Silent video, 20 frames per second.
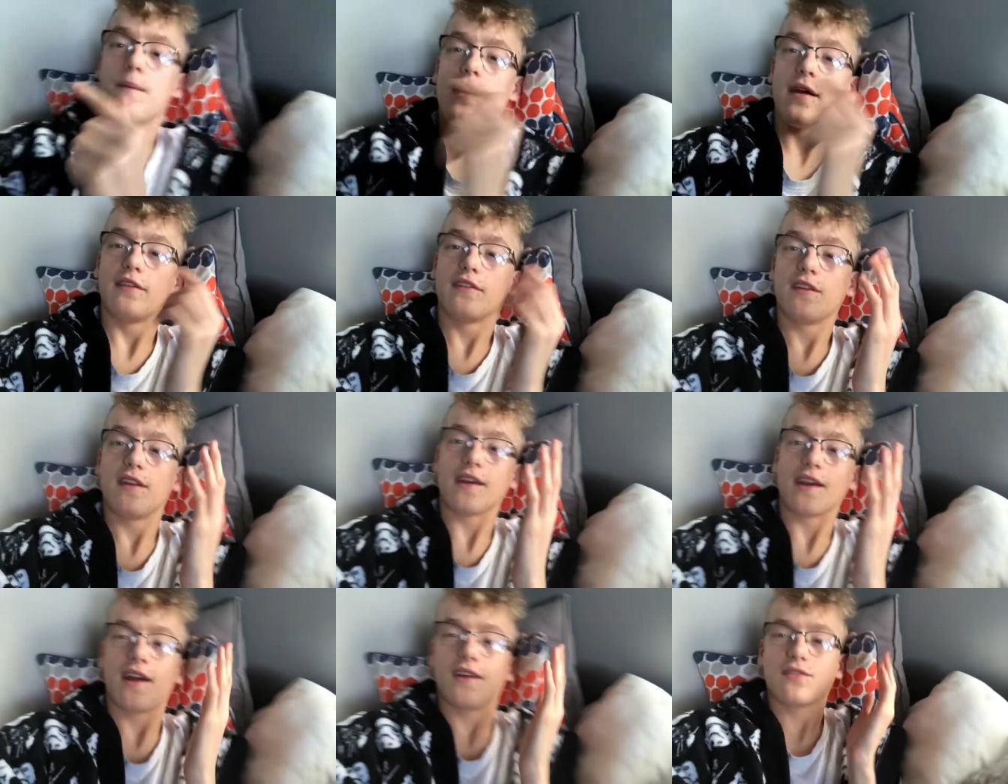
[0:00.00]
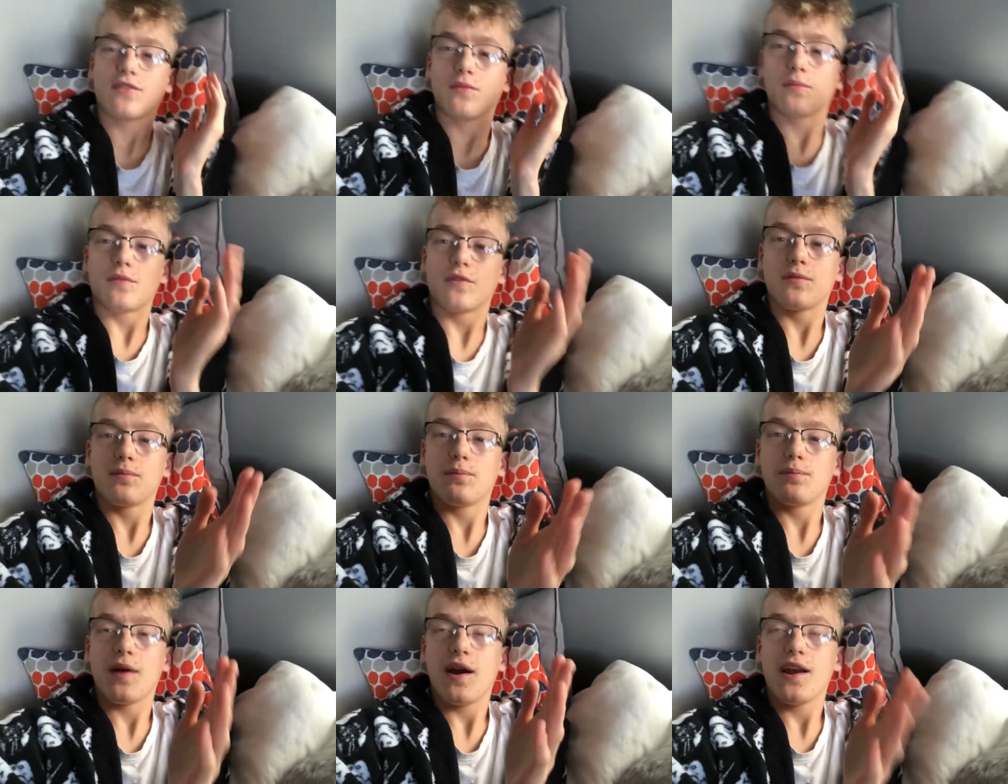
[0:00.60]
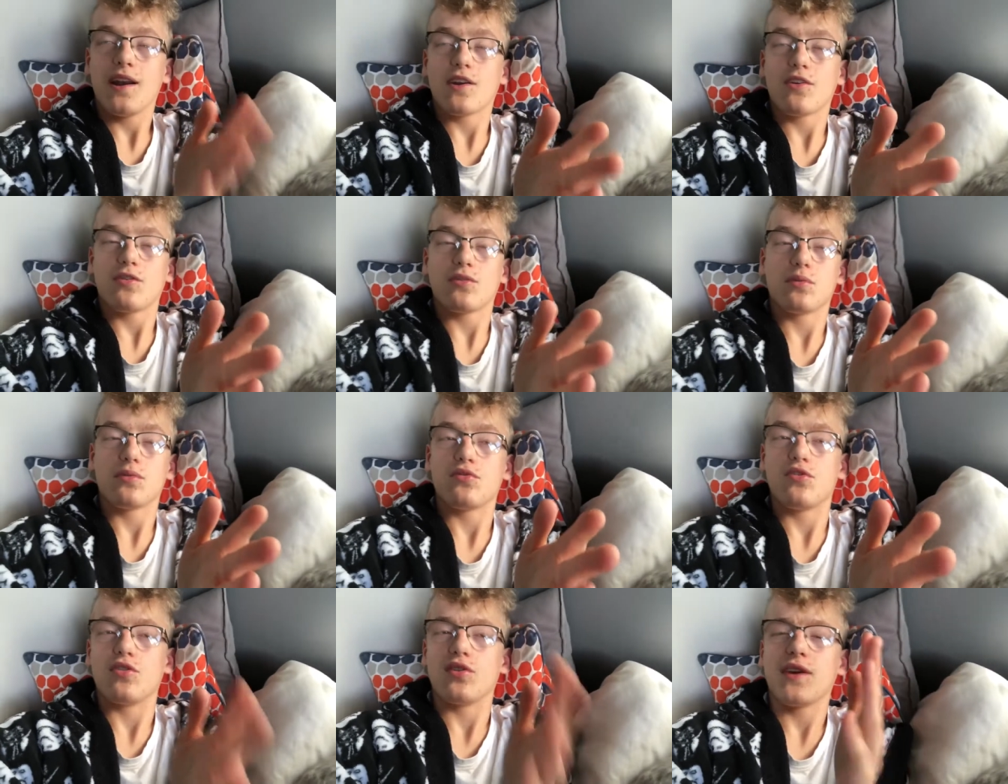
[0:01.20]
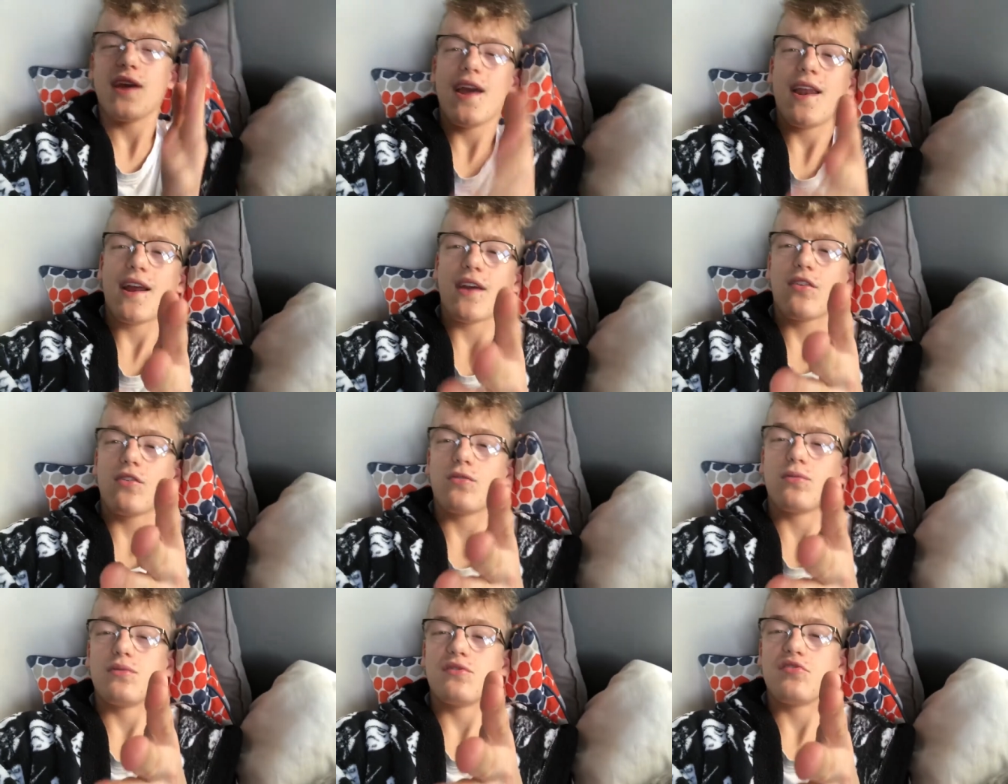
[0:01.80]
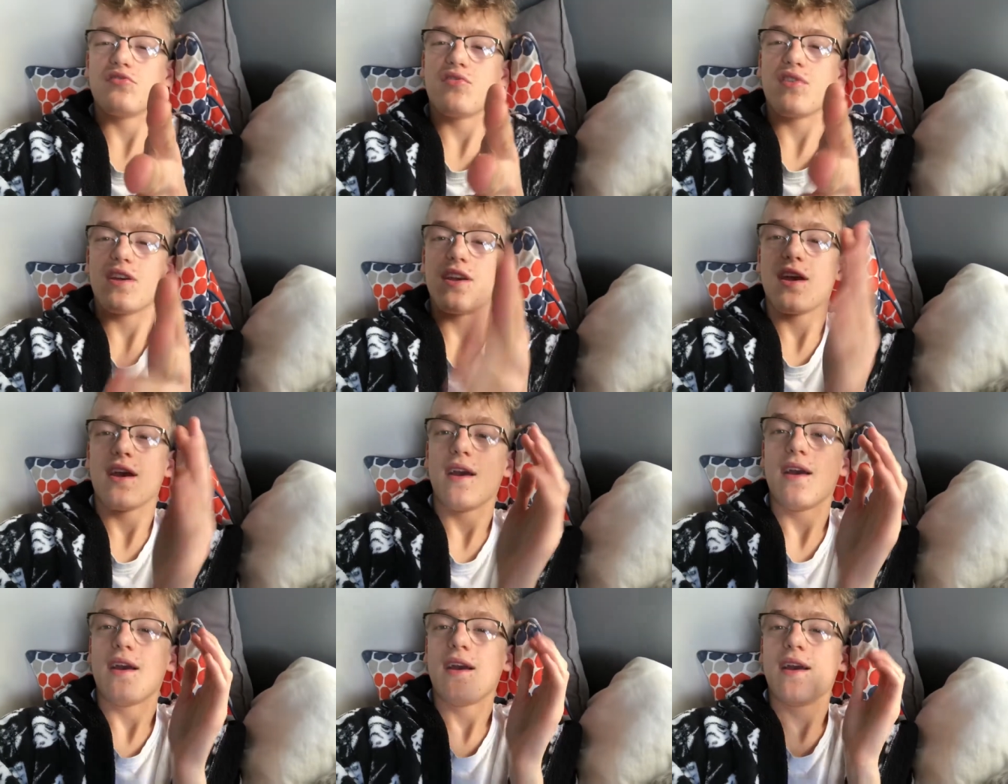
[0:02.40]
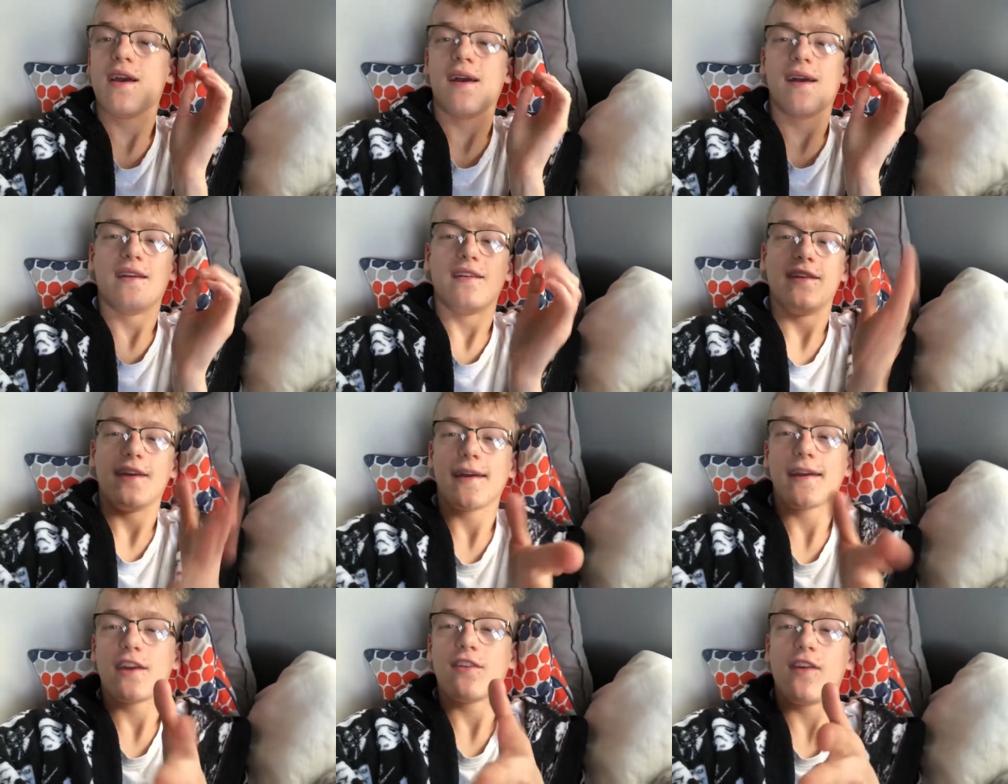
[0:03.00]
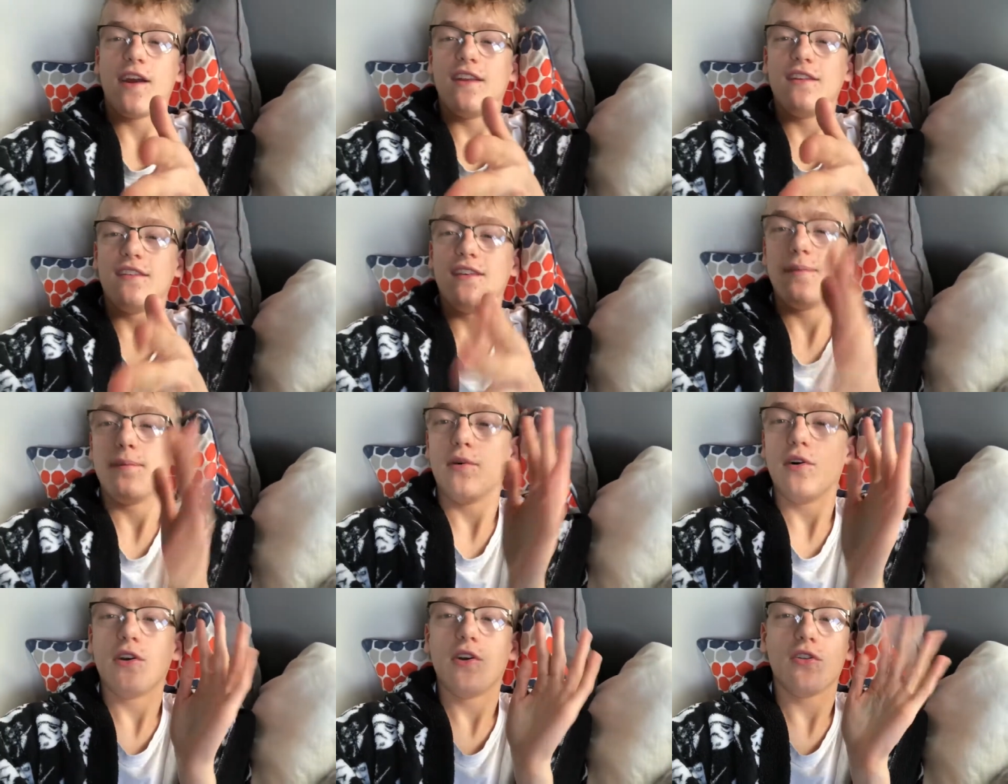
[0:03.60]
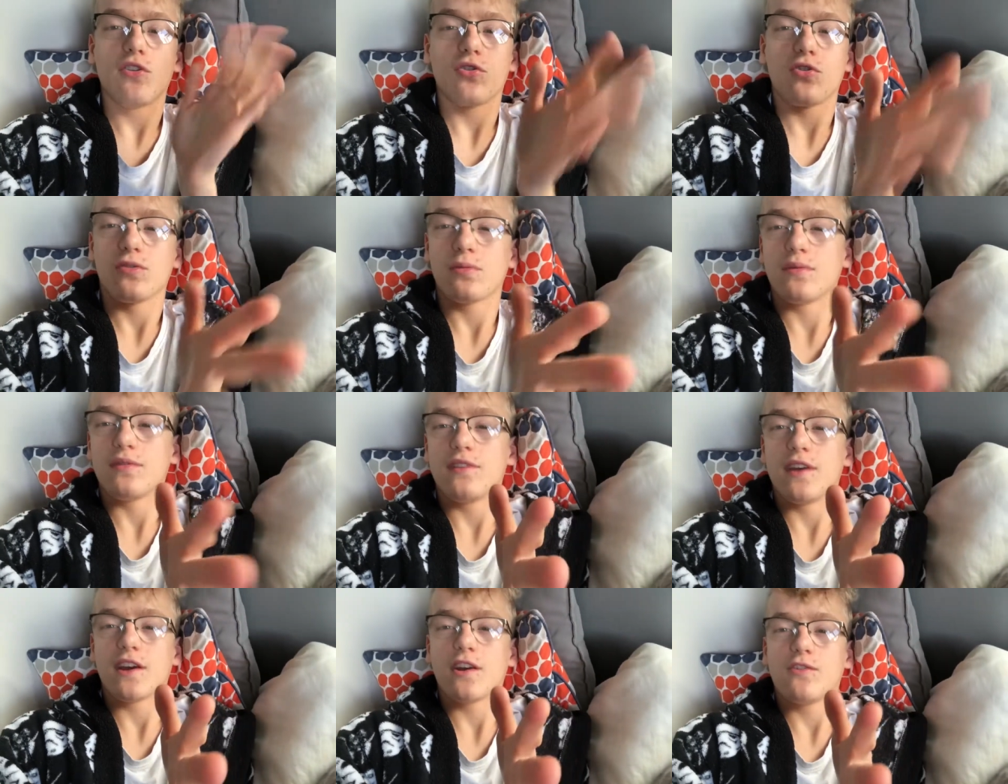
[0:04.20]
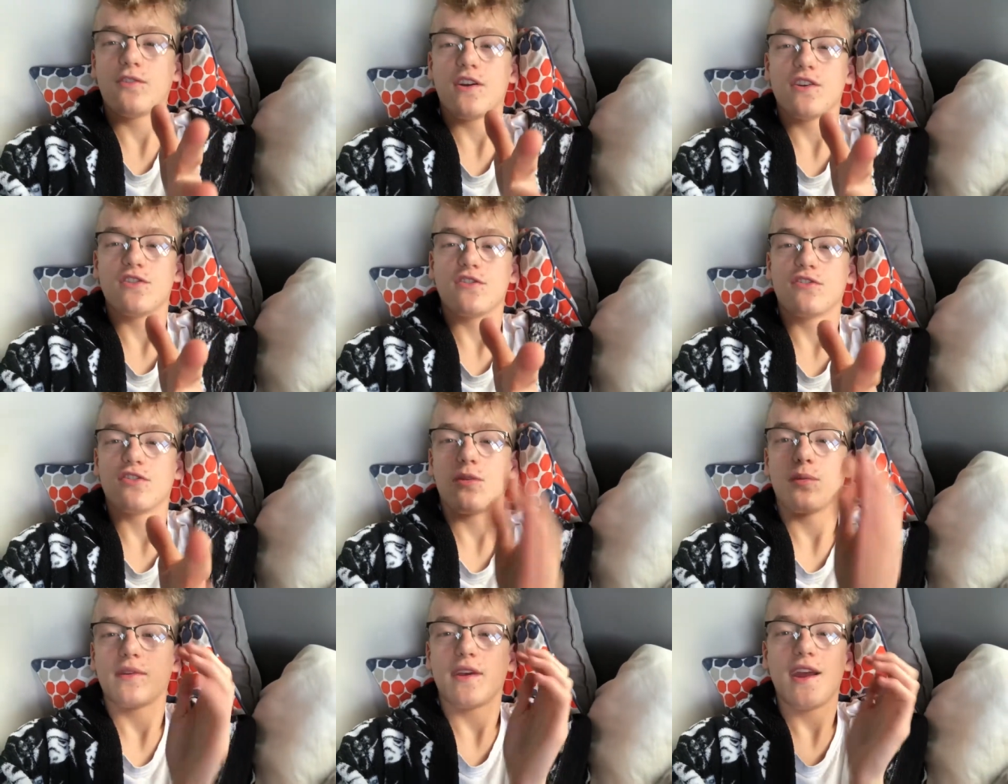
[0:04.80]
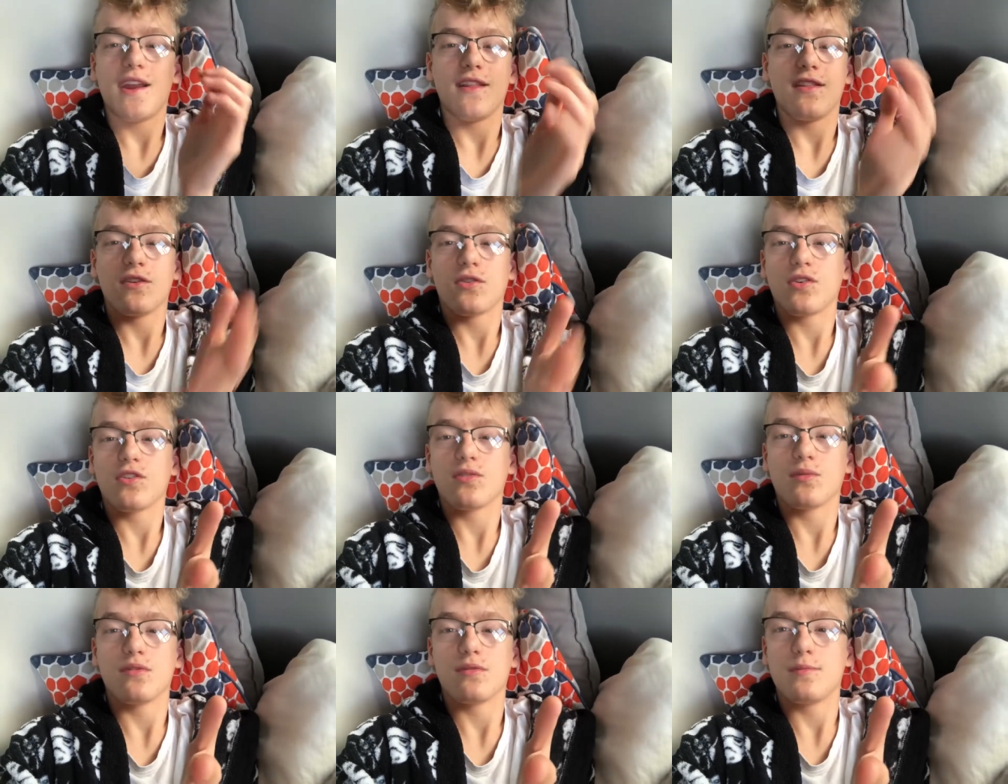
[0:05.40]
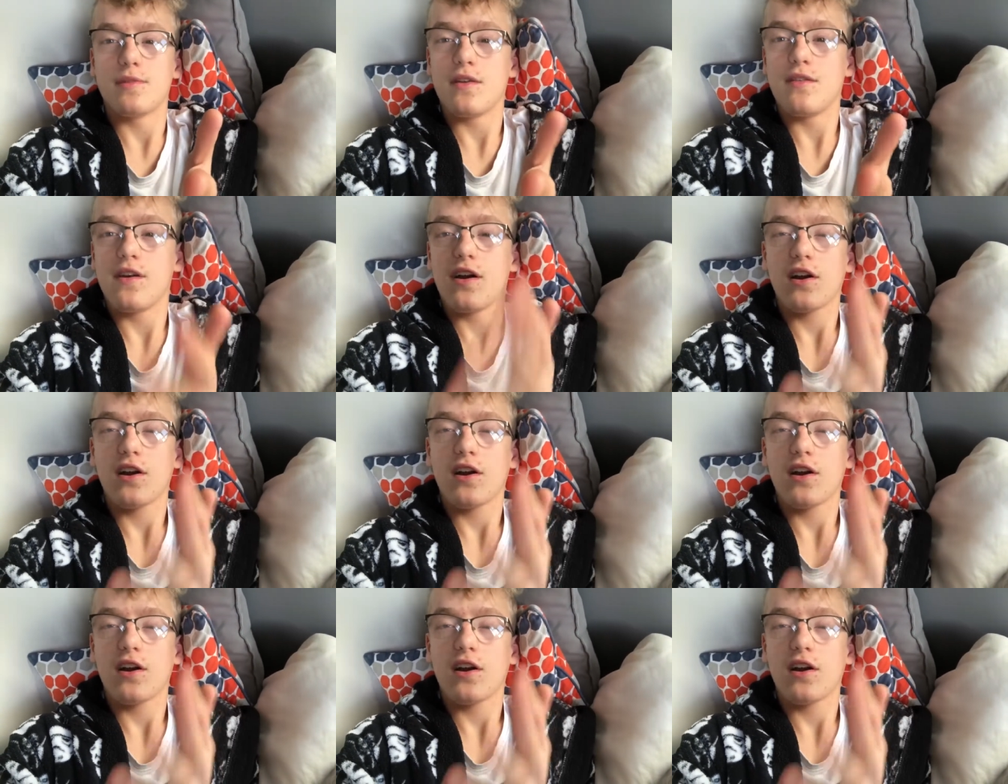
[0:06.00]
Yeah, today guys, buying our Christmas tree, getting our Christmas tree, decorating and putting all the Christmas decorations up, getting the Christmas spirit.